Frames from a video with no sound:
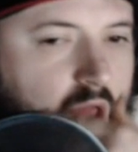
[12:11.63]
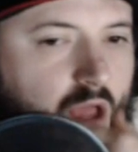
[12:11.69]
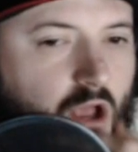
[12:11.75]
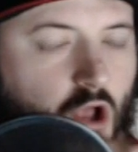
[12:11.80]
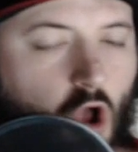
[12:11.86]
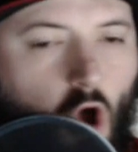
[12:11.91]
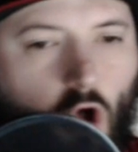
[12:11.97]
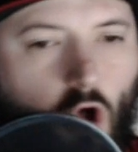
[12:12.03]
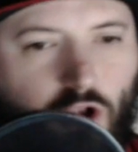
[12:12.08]

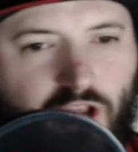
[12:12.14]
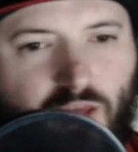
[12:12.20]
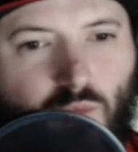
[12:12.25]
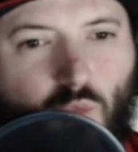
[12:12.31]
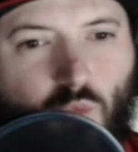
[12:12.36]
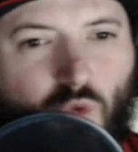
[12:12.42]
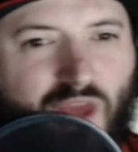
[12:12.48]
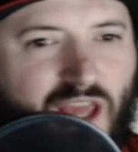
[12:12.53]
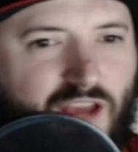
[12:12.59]
called
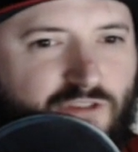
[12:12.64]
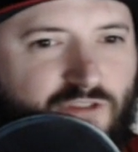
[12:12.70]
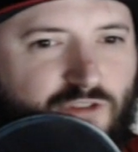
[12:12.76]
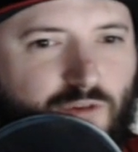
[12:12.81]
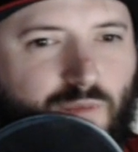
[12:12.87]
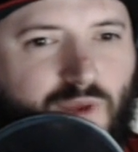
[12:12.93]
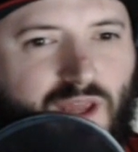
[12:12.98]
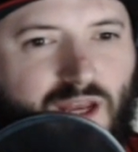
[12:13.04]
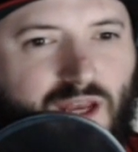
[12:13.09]
him weak for
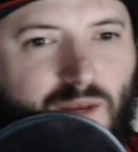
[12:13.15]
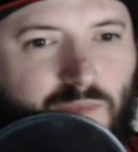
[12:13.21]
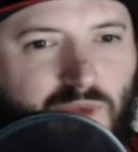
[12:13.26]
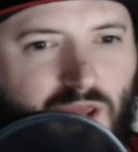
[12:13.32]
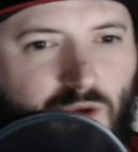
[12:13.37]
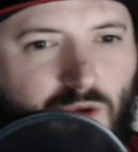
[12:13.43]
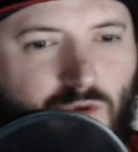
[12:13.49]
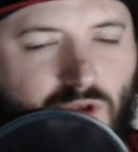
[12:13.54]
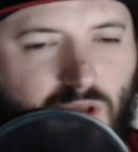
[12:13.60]
being a
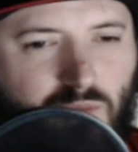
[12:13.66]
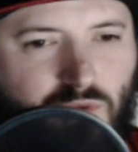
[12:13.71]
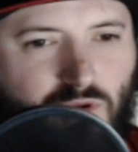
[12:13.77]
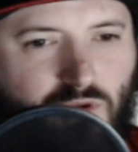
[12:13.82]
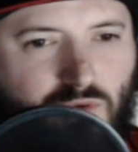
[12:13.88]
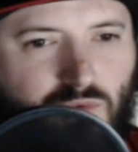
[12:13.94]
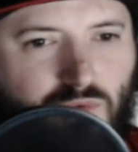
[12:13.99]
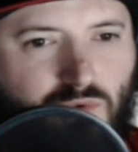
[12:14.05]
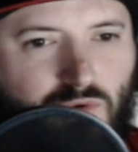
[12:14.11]

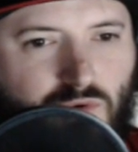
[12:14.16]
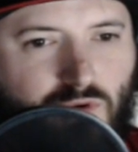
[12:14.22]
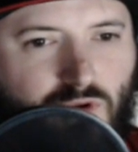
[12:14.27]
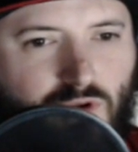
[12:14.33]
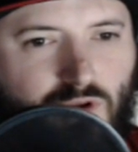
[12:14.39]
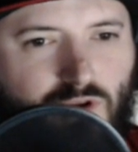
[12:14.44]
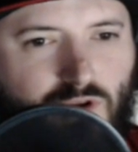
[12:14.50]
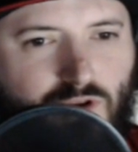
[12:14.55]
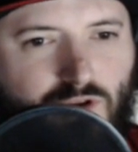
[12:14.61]
POW.
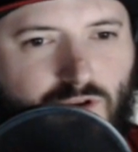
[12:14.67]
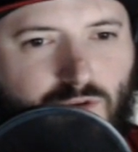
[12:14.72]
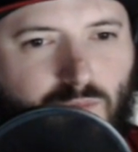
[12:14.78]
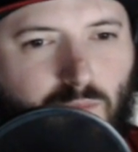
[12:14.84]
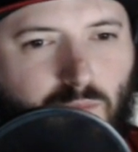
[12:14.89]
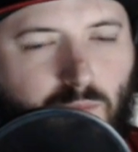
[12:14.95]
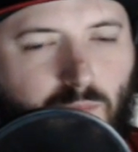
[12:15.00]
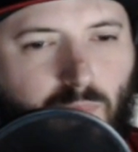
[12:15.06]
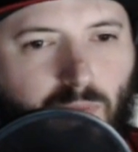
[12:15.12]

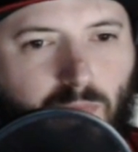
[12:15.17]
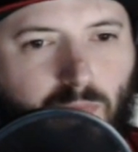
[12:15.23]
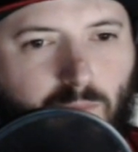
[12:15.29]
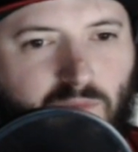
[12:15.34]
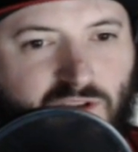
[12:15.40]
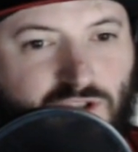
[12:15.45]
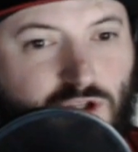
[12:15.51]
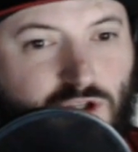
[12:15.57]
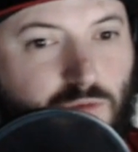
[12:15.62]

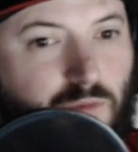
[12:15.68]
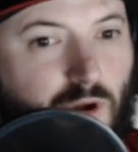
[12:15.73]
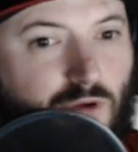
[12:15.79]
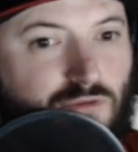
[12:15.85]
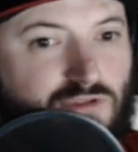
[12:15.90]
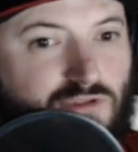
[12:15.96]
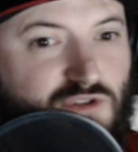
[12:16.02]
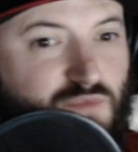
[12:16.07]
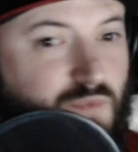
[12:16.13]
Mr.
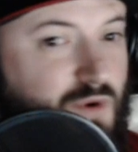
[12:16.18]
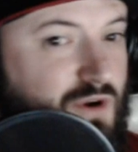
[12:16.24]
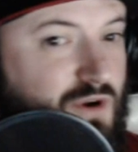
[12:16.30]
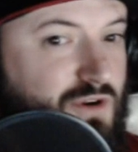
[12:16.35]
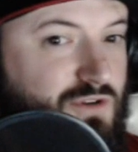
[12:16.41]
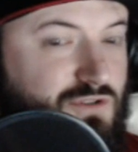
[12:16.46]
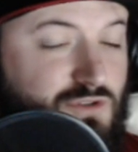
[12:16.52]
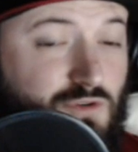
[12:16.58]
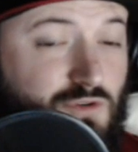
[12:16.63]
Bone
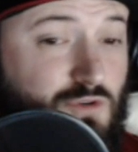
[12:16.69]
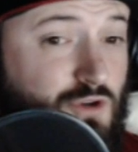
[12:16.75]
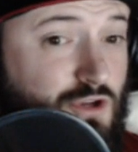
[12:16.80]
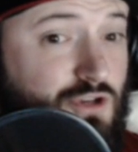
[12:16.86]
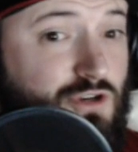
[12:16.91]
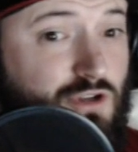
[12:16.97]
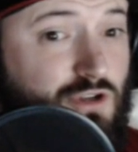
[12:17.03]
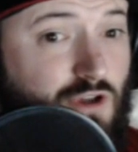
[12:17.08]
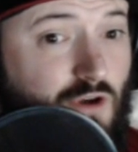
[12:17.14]
Spurs, who
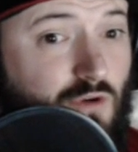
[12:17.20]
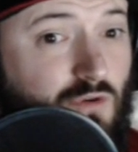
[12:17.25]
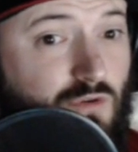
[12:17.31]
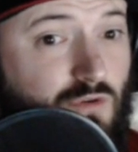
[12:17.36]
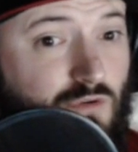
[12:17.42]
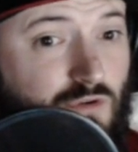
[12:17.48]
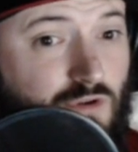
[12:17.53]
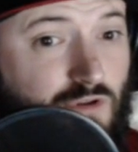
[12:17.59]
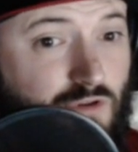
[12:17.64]
couldn't
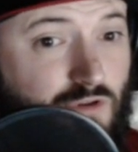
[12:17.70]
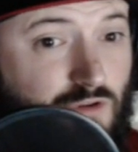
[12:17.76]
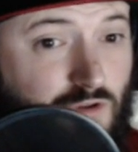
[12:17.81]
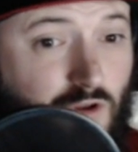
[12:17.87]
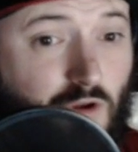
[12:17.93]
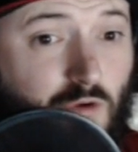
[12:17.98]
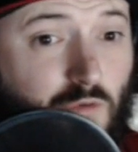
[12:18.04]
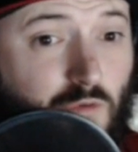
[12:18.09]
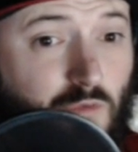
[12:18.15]
go,
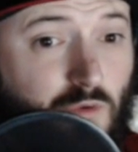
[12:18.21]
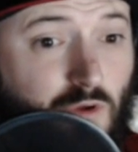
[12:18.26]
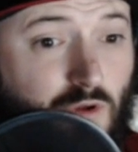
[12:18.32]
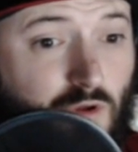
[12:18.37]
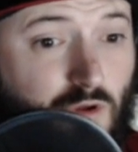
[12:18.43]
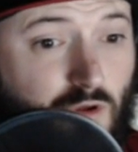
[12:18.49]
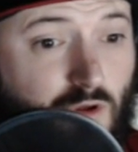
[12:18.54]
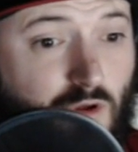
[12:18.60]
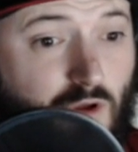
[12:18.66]

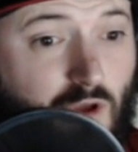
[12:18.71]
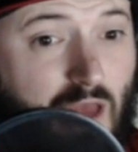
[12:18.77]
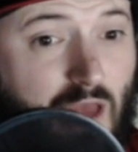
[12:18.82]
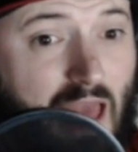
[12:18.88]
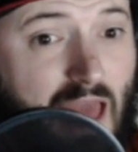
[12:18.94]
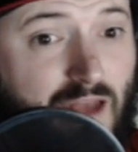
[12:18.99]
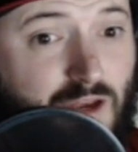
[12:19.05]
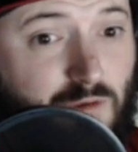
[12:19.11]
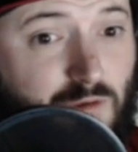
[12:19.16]

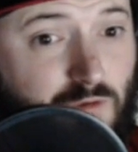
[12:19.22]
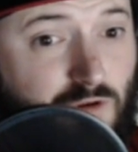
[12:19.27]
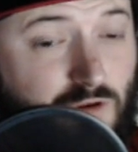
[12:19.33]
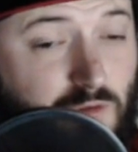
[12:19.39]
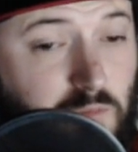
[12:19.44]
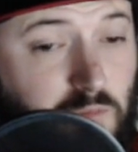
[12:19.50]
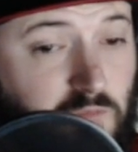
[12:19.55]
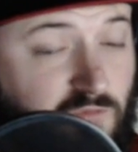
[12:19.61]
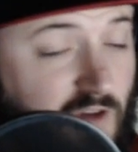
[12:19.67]
had
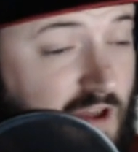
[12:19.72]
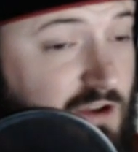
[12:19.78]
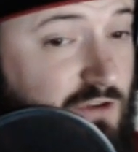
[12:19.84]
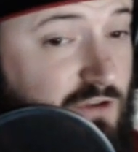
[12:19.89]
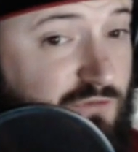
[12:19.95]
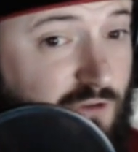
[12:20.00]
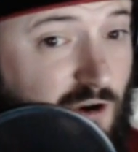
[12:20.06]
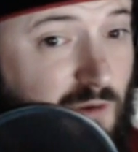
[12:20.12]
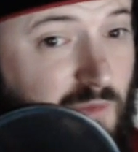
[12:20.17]
to find
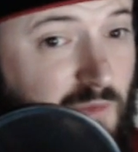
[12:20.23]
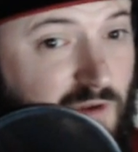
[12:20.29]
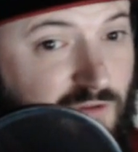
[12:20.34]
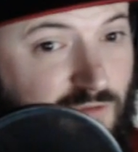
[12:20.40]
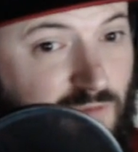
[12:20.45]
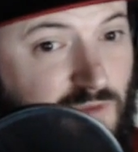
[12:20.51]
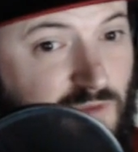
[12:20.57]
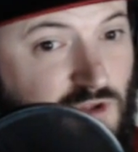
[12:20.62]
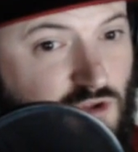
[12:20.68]
deferment
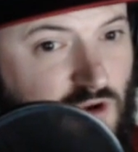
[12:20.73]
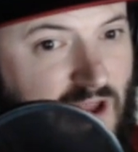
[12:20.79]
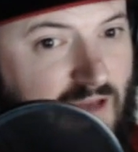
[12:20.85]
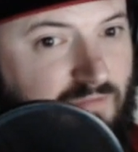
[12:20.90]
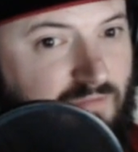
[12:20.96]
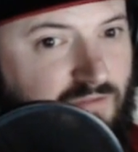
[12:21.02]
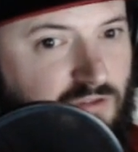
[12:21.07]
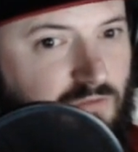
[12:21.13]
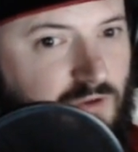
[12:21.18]
from the
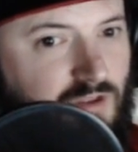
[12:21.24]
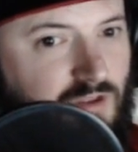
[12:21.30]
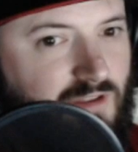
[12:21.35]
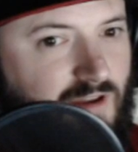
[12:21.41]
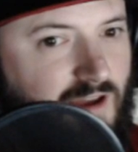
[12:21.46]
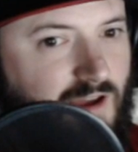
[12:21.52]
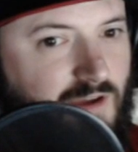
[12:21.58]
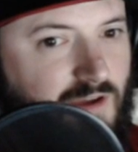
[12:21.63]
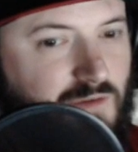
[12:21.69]
draft 3
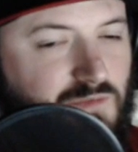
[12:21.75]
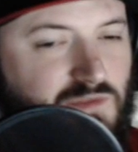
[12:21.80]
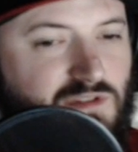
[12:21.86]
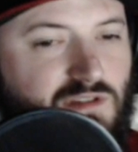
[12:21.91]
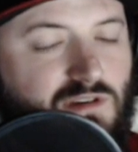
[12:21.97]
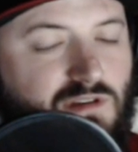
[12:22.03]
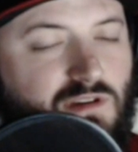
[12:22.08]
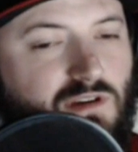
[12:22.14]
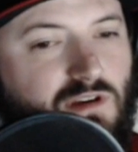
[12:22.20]
times,
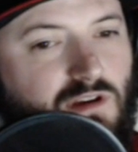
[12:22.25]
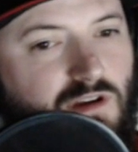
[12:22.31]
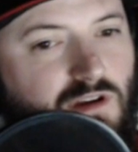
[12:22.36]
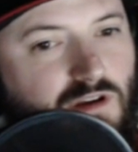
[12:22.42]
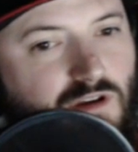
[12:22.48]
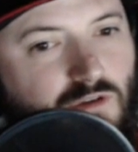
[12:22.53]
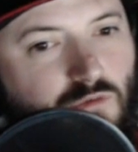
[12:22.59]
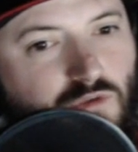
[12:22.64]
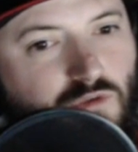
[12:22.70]

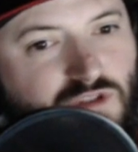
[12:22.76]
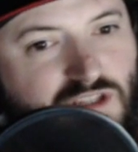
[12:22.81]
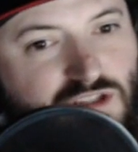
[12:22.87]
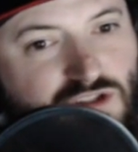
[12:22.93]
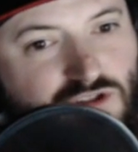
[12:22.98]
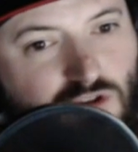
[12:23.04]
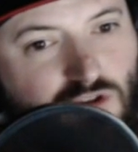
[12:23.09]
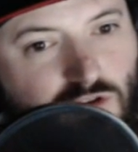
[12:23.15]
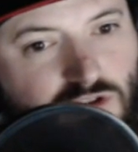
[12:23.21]
was
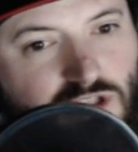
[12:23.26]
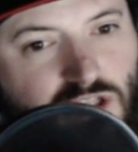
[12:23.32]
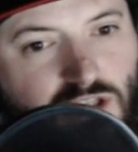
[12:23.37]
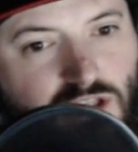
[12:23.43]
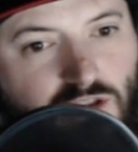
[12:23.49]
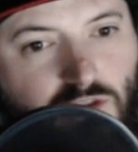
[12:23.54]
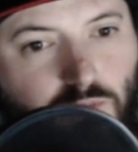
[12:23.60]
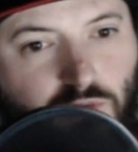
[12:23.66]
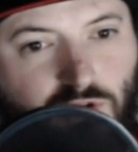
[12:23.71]

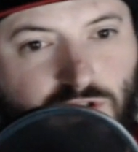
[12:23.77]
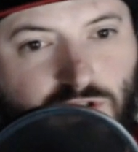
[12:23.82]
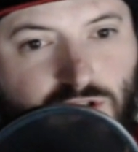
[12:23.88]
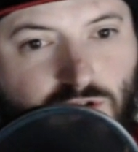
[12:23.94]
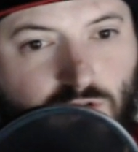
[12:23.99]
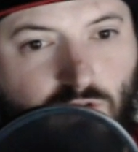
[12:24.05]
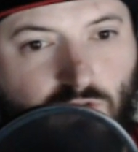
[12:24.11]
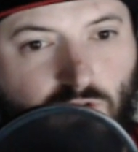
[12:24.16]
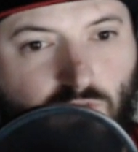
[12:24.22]
insulting the
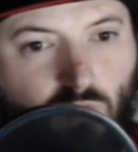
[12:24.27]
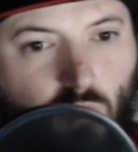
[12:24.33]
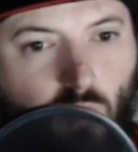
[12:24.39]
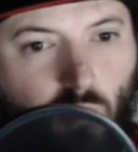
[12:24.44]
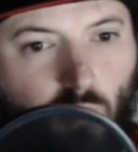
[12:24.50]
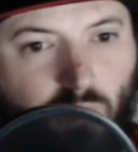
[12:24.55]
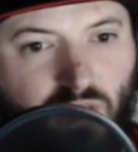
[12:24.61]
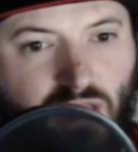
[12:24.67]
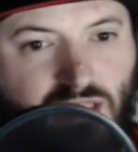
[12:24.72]
prisoner of
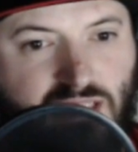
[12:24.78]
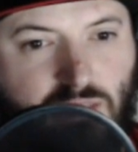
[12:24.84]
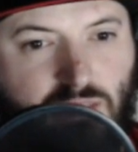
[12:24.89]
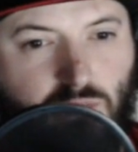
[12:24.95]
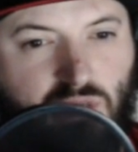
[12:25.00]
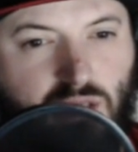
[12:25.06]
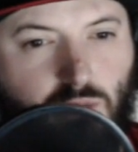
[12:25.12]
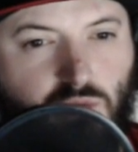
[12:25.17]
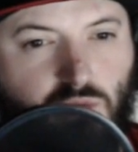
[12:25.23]
war because
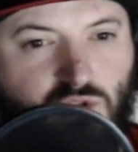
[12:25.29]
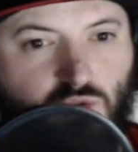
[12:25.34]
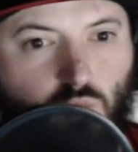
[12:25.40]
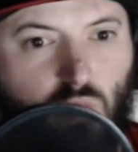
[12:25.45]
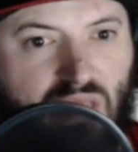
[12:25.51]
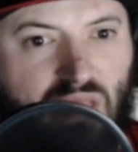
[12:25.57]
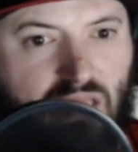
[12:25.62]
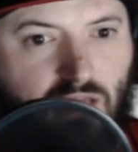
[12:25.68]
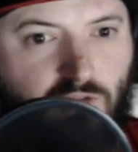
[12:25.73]
he was
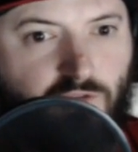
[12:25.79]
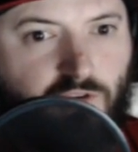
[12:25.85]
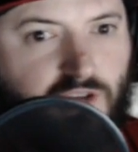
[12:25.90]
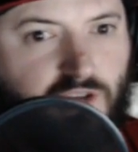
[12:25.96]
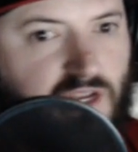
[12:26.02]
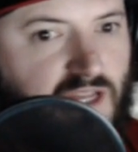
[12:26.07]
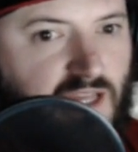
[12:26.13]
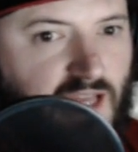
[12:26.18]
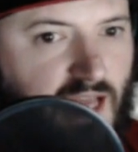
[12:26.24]
weak for
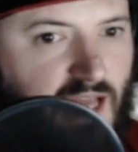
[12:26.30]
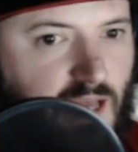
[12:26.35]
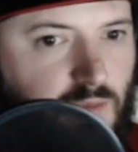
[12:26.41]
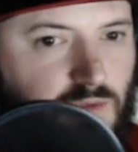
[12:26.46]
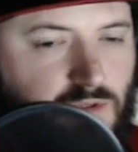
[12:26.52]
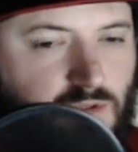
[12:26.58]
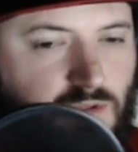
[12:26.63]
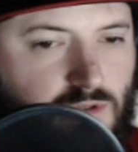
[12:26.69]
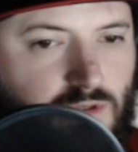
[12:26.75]
getting
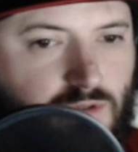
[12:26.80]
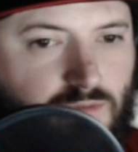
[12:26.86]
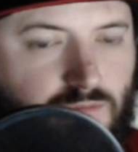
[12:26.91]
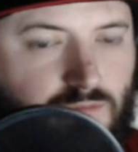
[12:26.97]
captured.